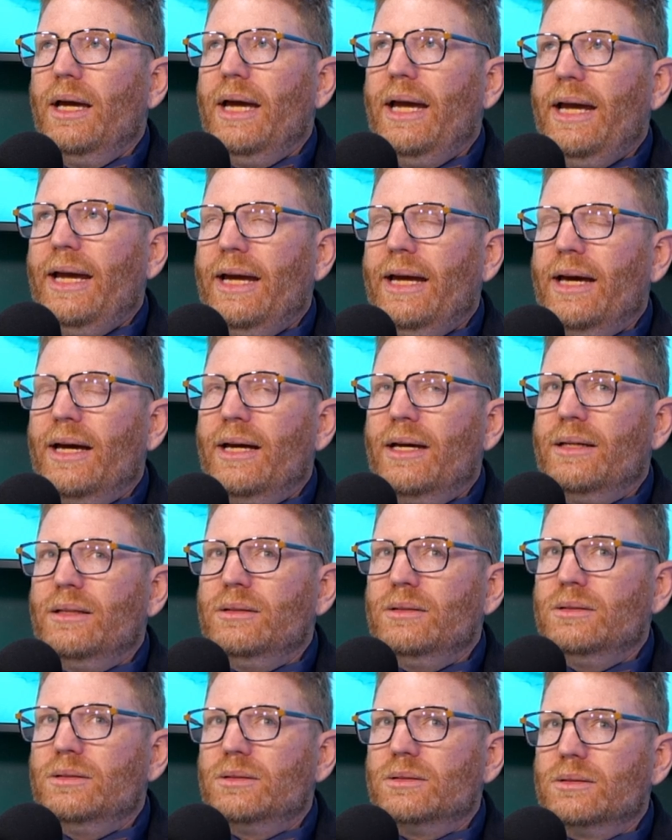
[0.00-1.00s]

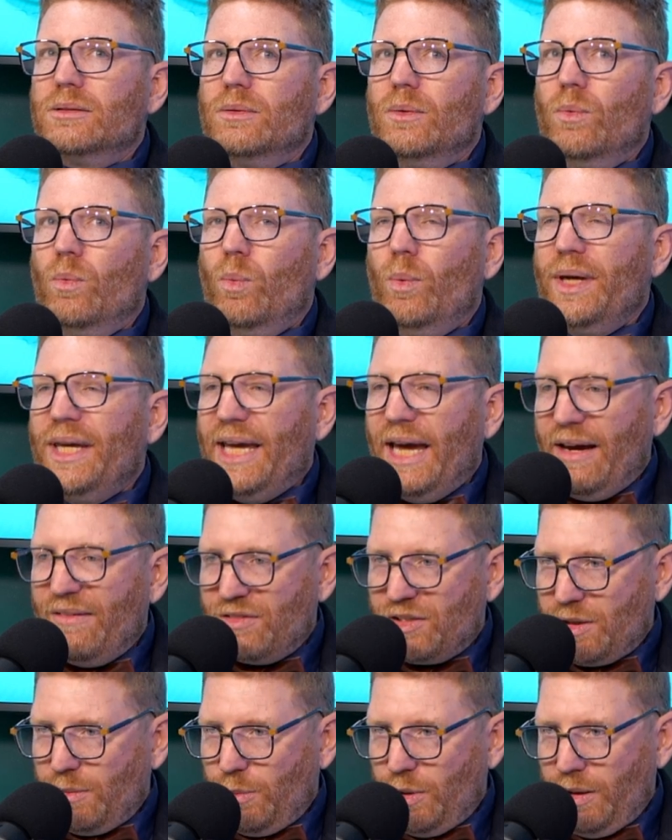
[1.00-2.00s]
And we have
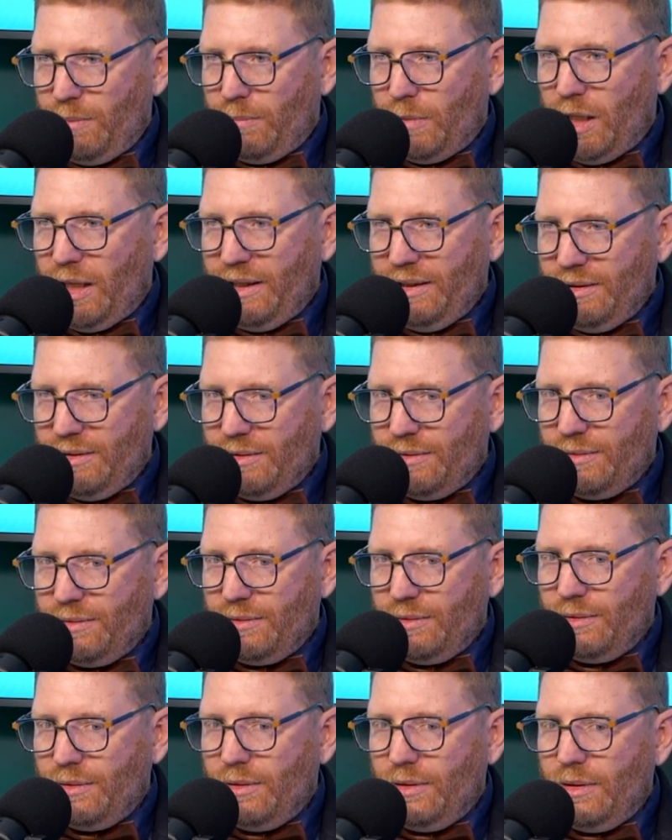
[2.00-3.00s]
someone in mind.
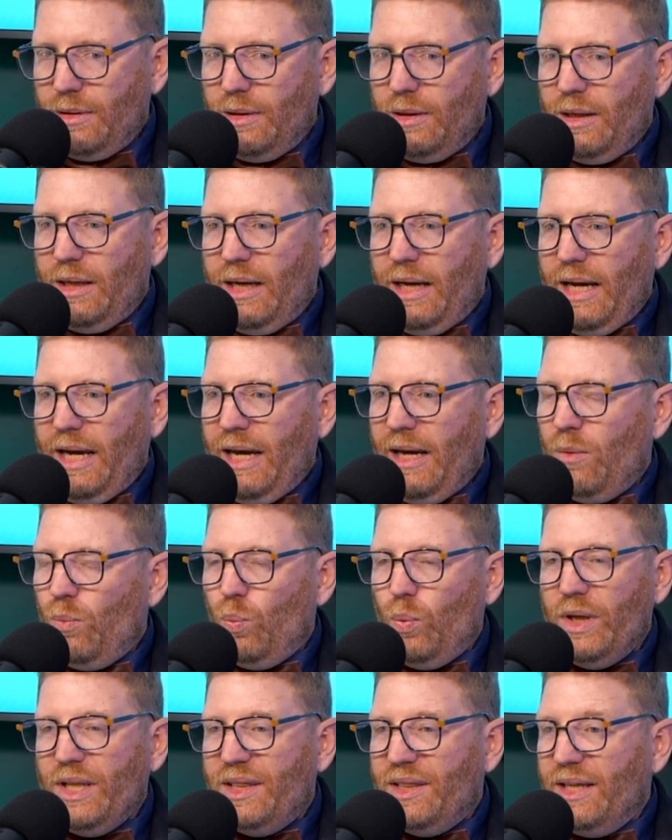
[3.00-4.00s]
And
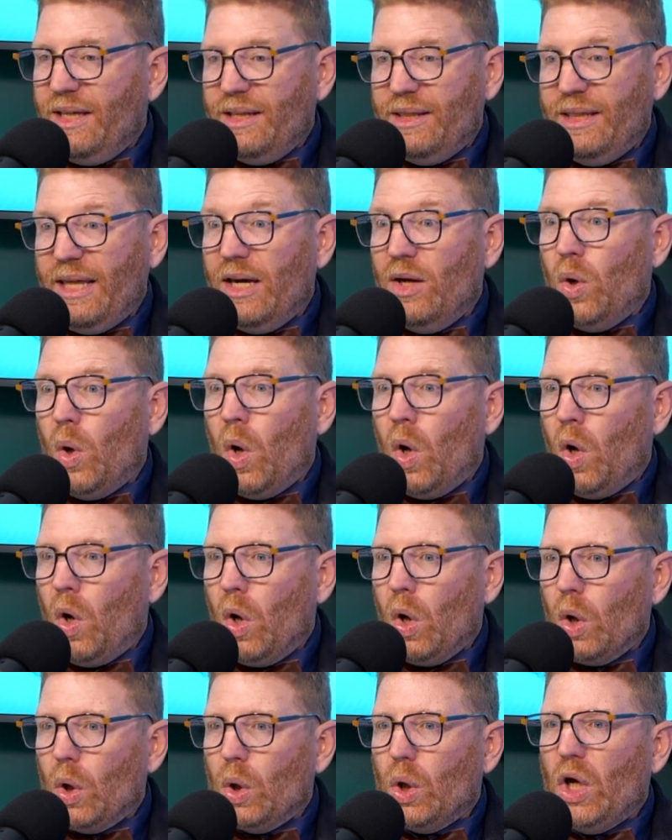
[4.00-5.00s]
we think they
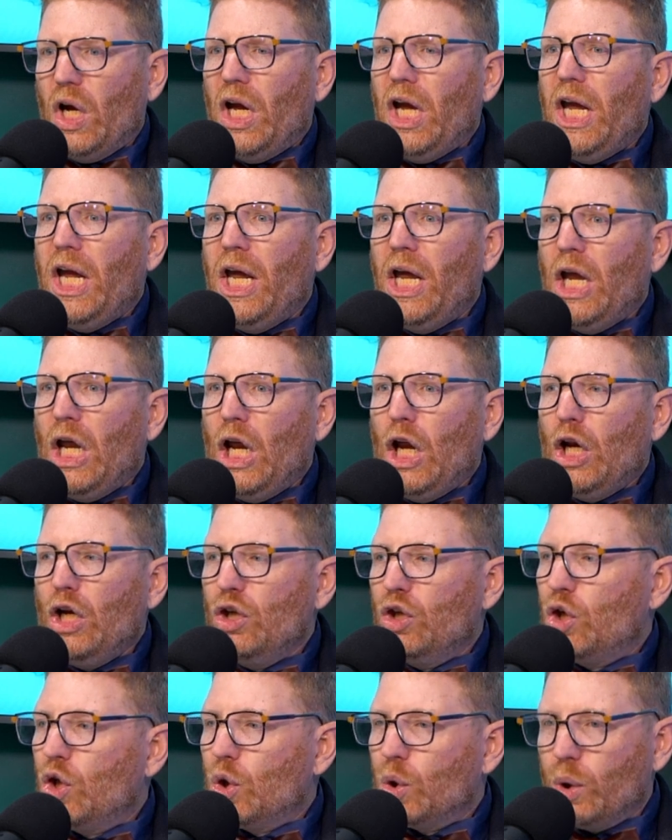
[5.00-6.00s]
are
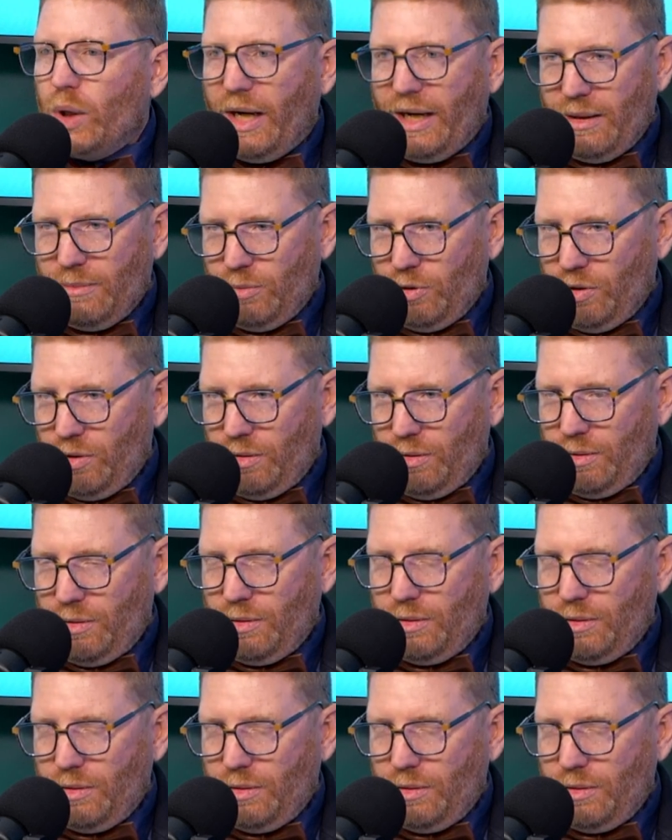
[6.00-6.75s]
incredible.